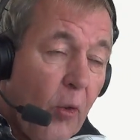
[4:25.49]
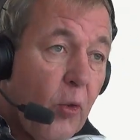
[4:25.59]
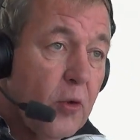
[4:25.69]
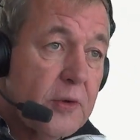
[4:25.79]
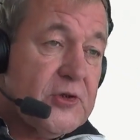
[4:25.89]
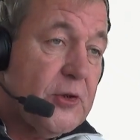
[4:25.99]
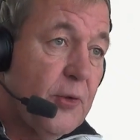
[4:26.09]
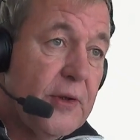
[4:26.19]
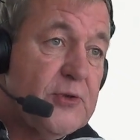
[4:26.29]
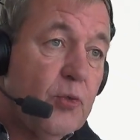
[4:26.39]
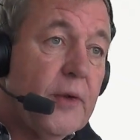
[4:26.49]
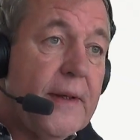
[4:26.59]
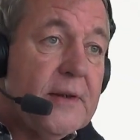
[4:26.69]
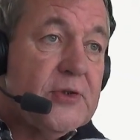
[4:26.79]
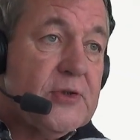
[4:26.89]
World Series
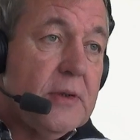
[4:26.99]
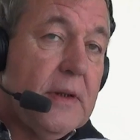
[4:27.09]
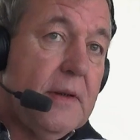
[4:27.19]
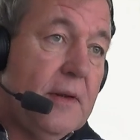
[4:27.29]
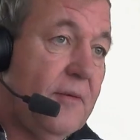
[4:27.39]
rings, uh,